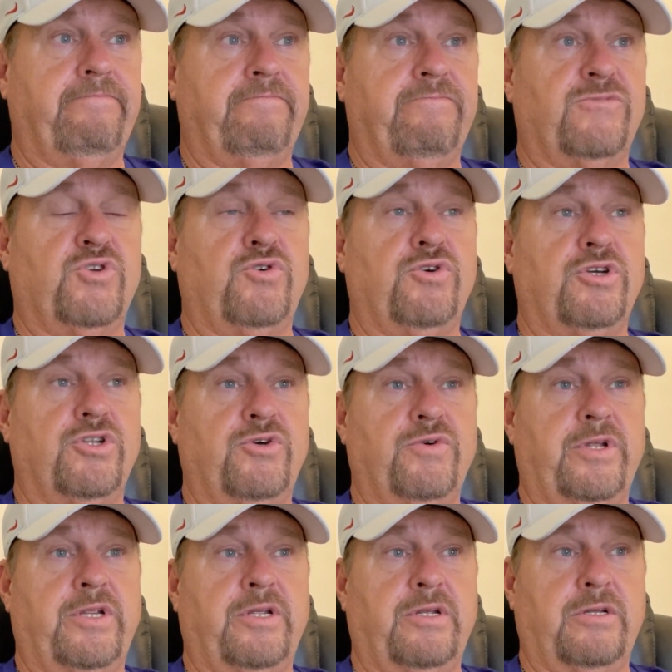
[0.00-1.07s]
So you can do it
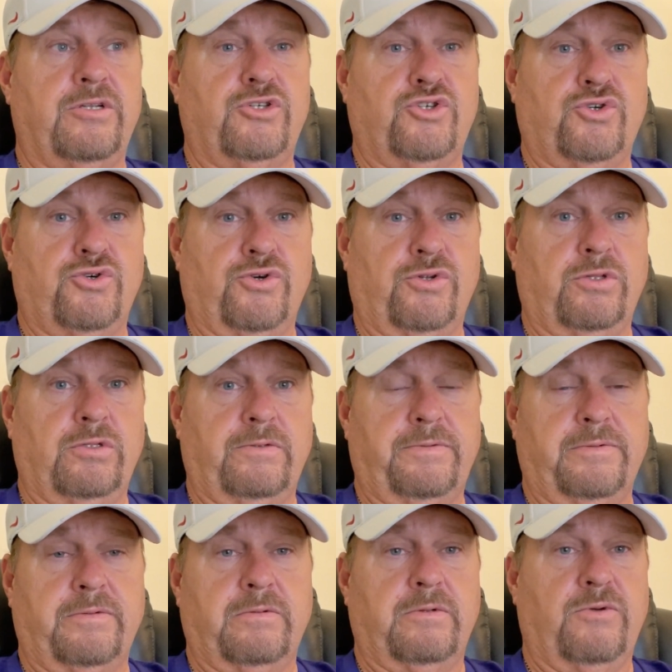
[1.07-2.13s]
in a journal
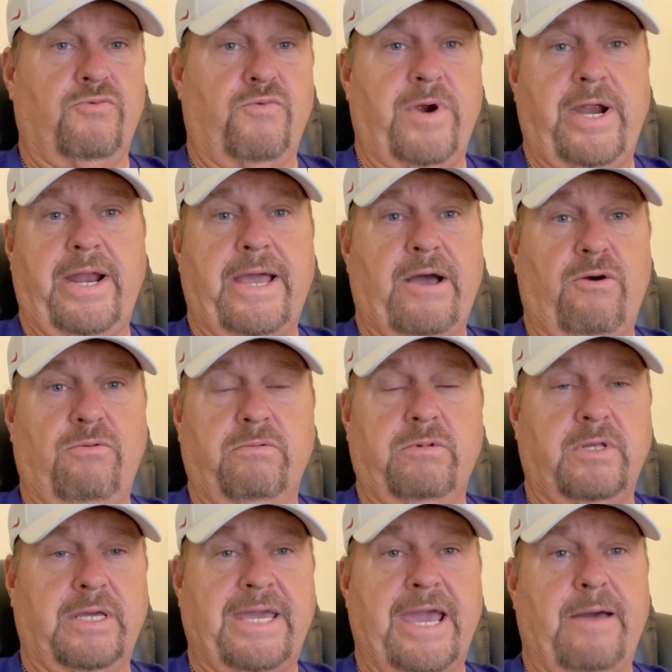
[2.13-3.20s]
and write out the
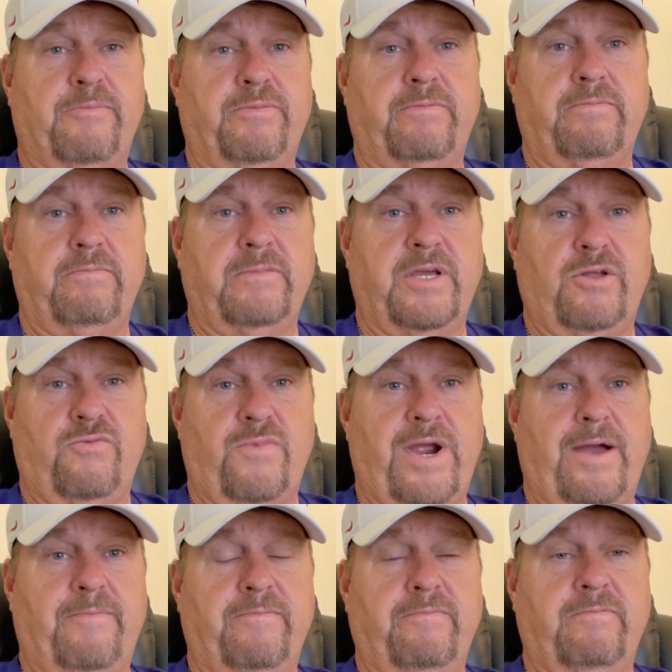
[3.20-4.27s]
gap and
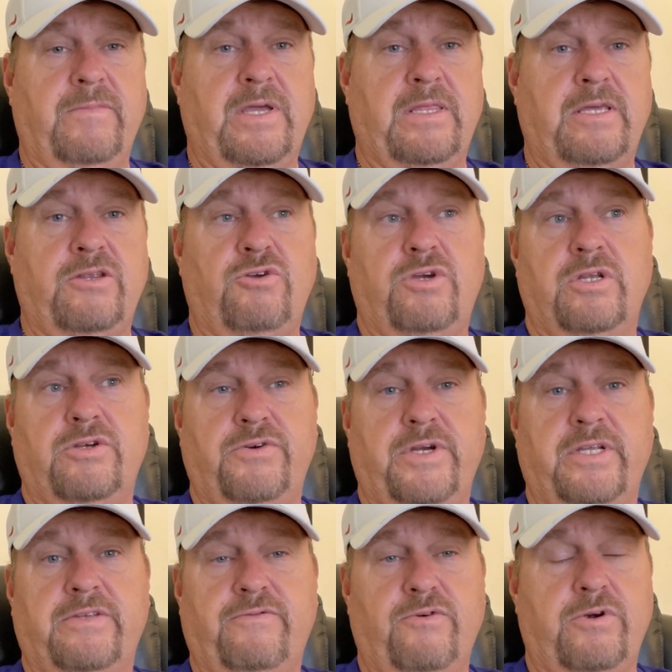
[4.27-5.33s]
wrap, and then you can
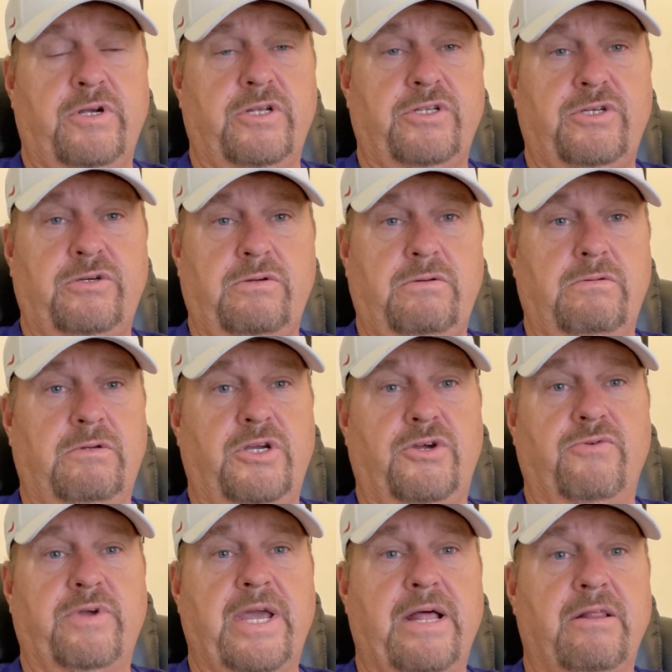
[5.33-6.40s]
transfer it to
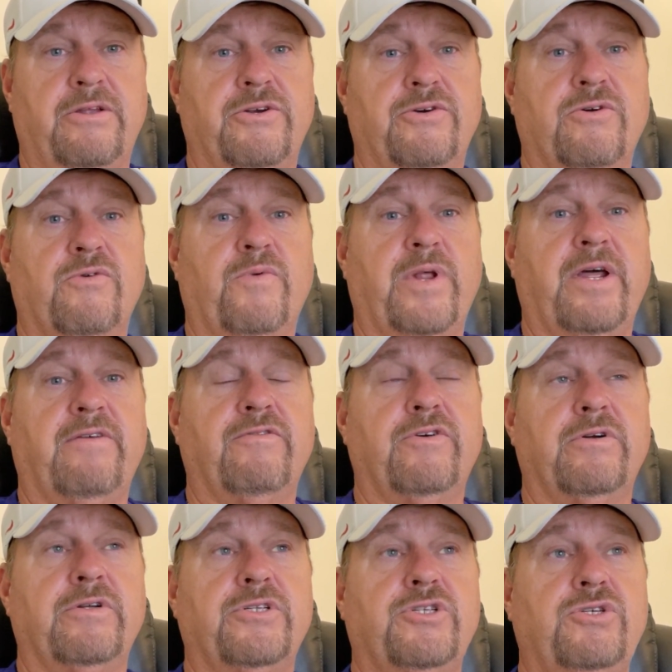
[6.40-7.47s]
calendar or whatever
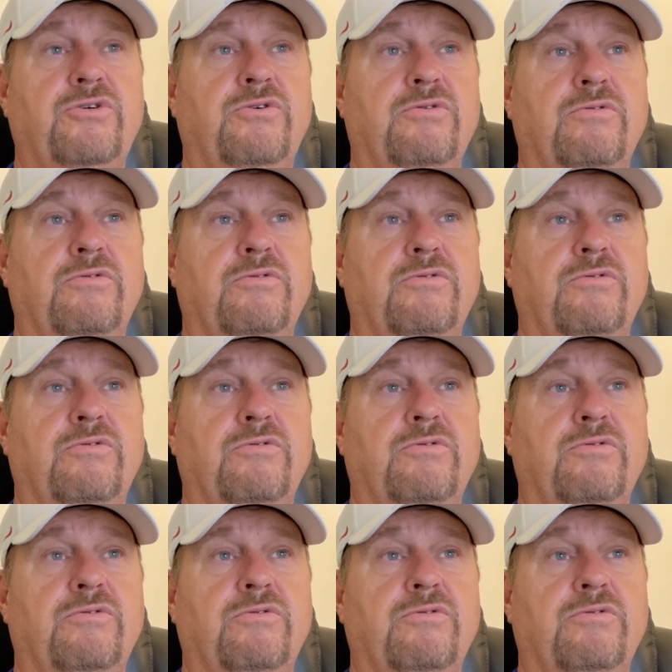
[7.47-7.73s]
to